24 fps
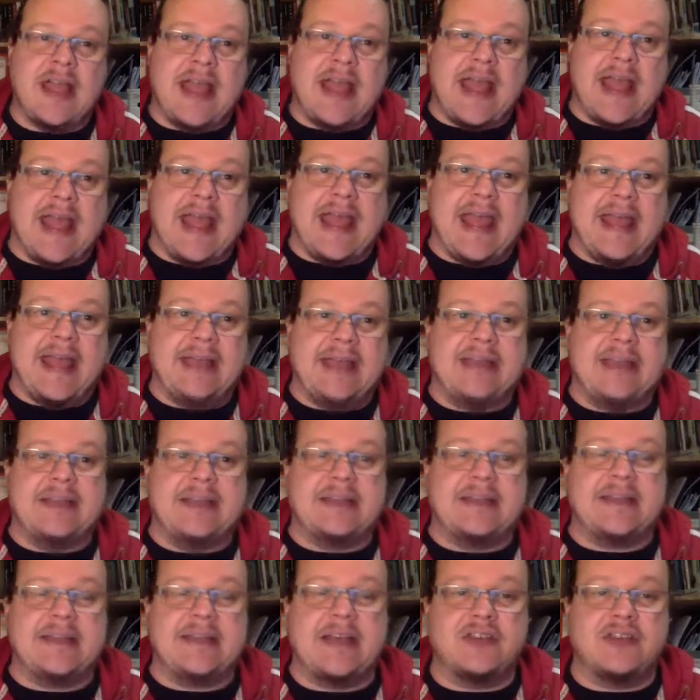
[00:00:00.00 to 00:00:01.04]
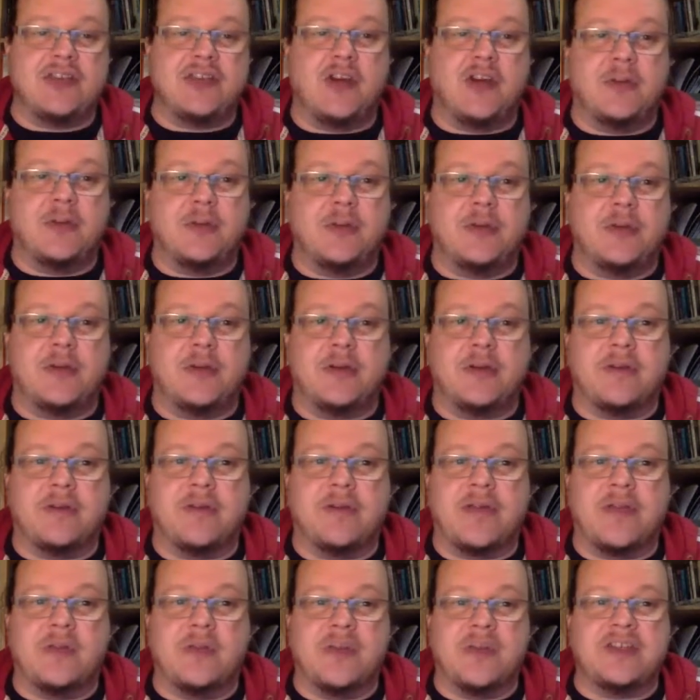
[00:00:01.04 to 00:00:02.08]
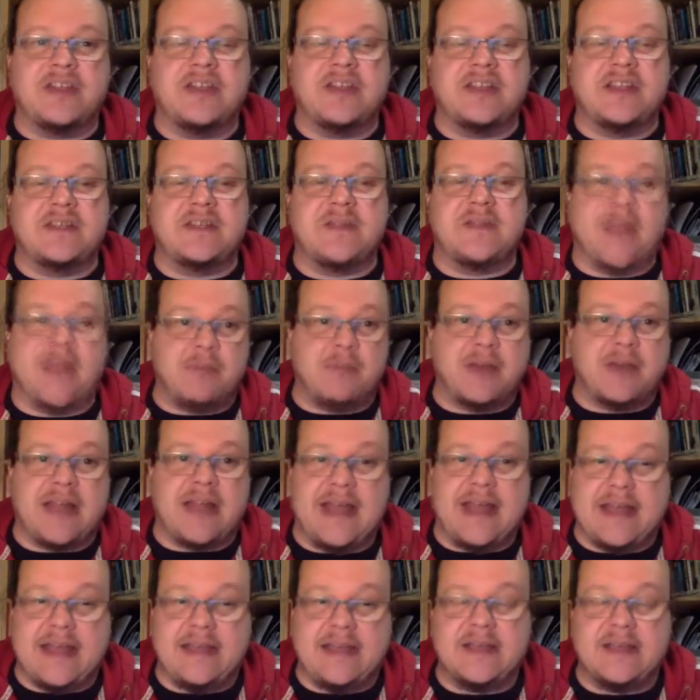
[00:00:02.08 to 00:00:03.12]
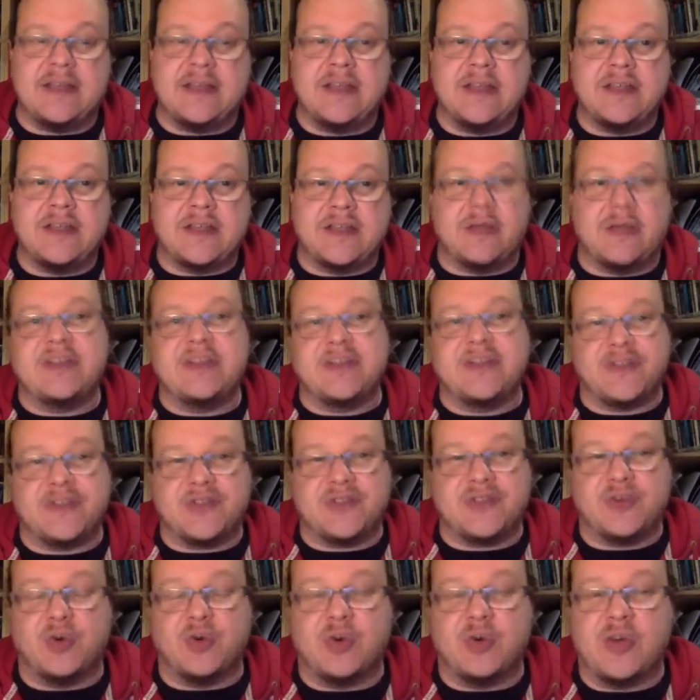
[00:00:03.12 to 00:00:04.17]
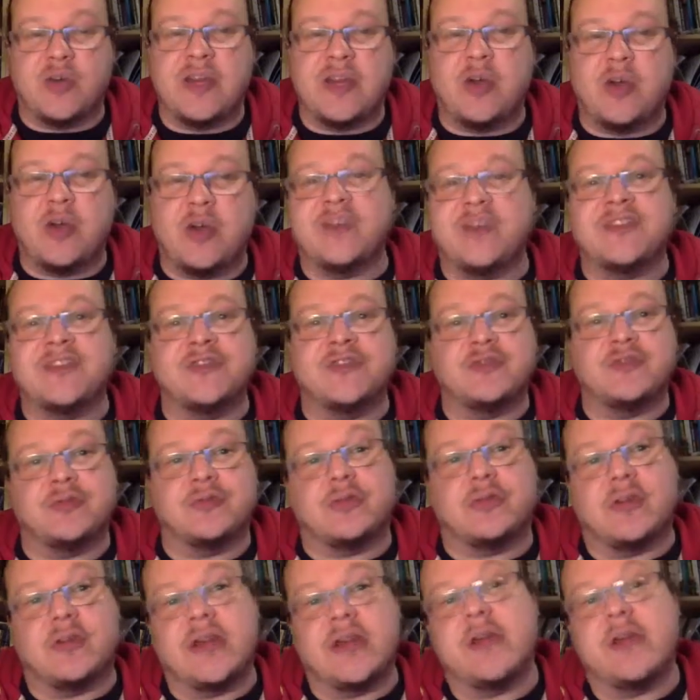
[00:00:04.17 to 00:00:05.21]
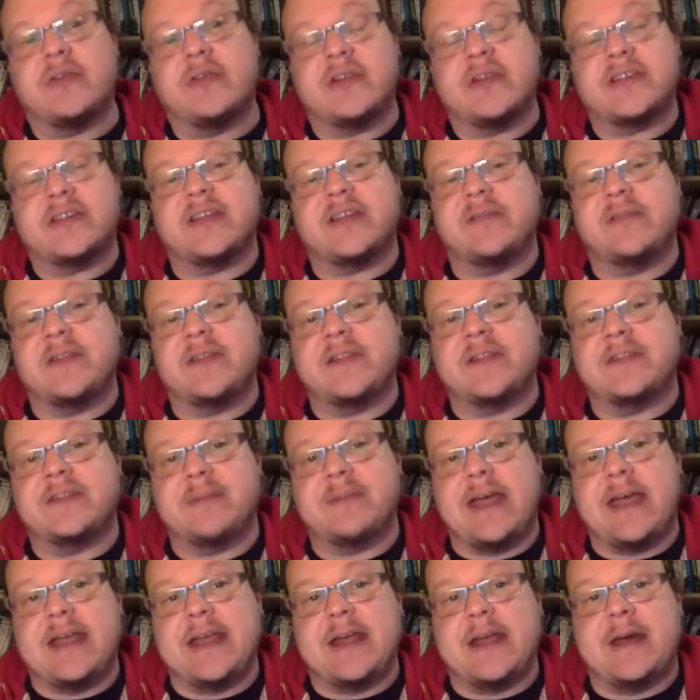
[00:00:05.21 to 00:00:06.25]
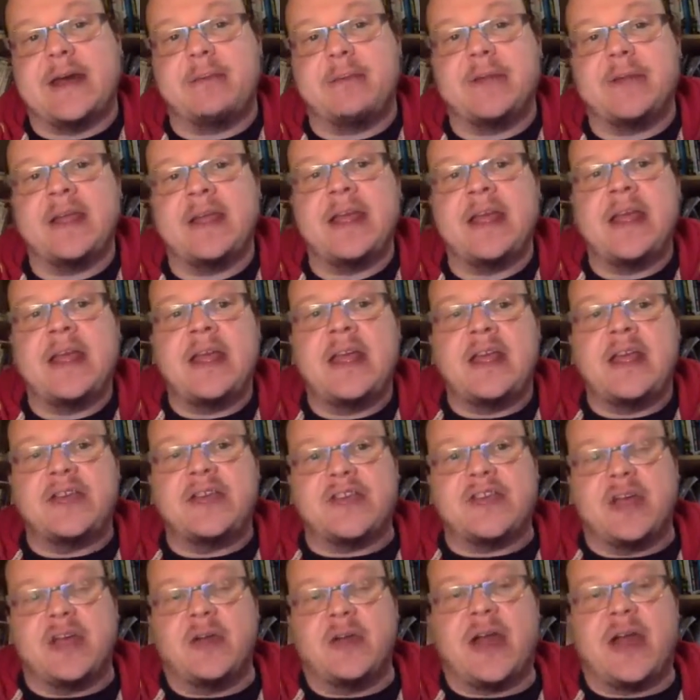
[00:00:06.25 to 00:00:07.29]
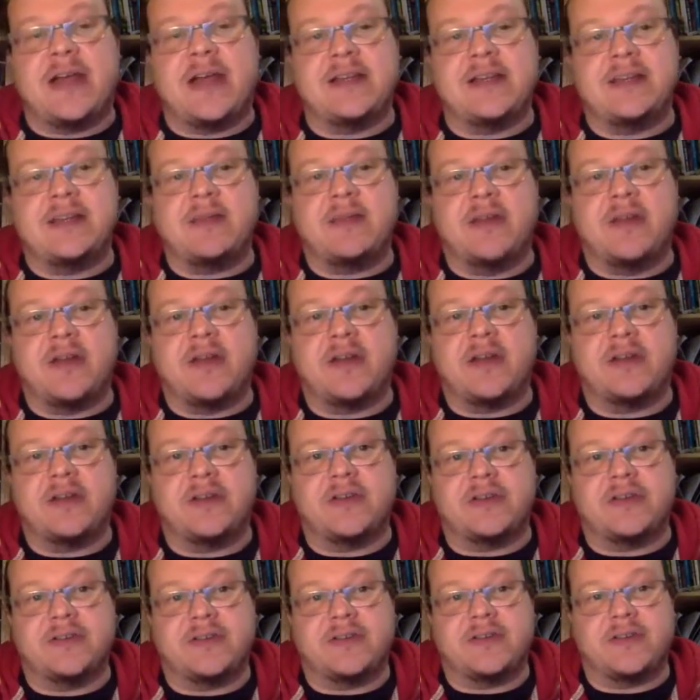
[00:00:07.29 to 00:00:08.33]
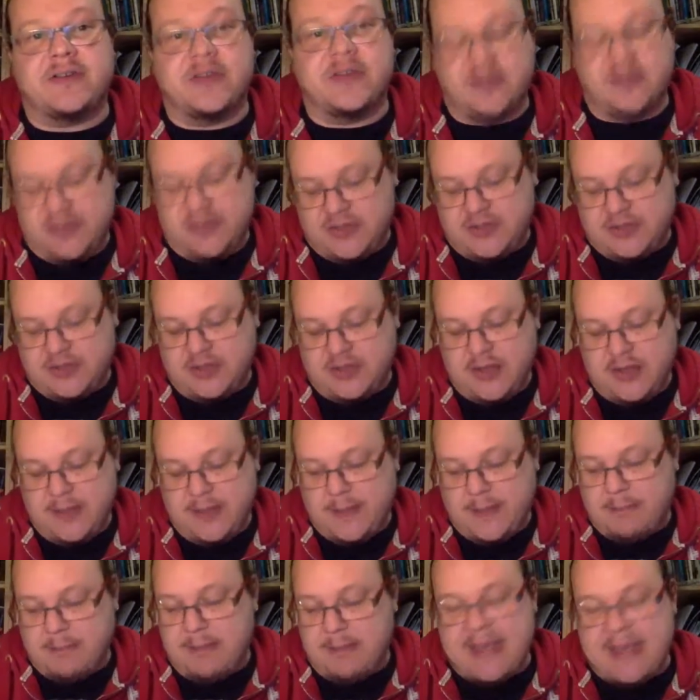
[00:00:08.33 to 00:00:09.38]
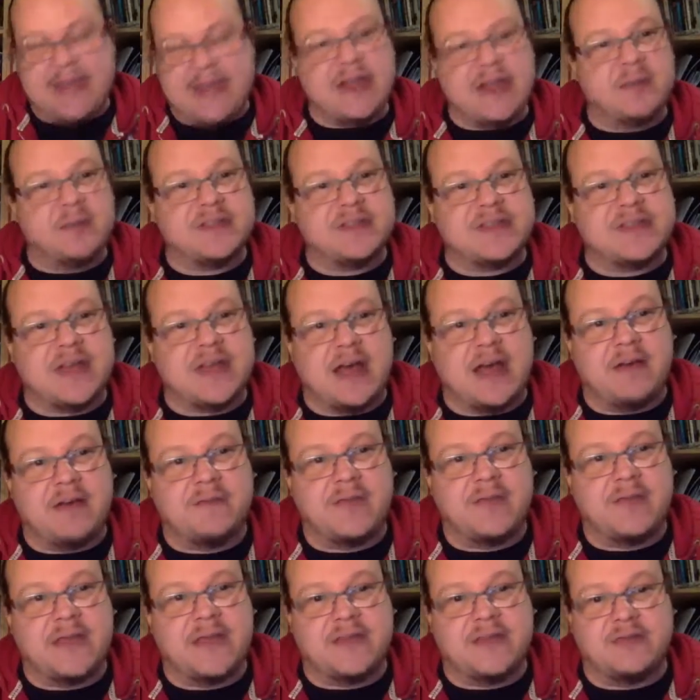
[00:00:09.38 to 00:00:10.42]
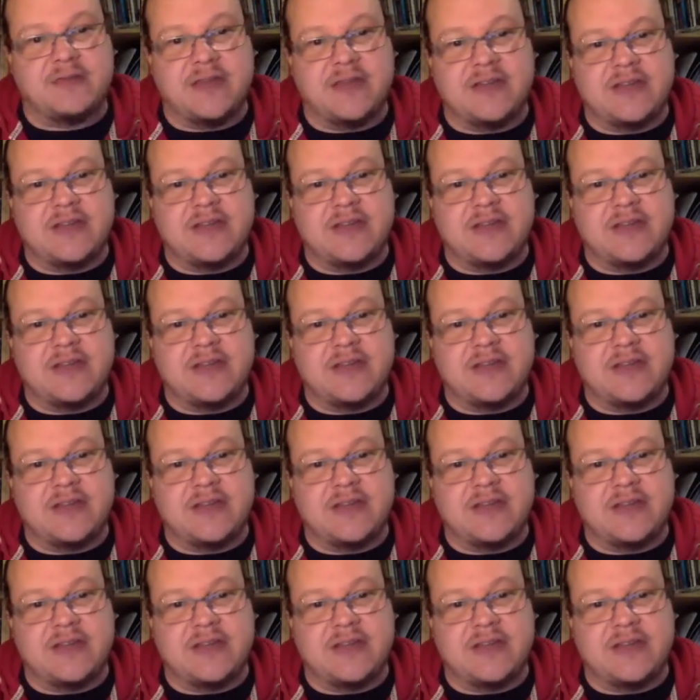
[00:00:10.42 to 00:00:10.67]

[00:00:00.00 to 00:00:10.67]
and child pornography, which is fabricated. So it's a story, or it's a drawing, or it's something that's made up. So under the American Constitution, the made up stuff is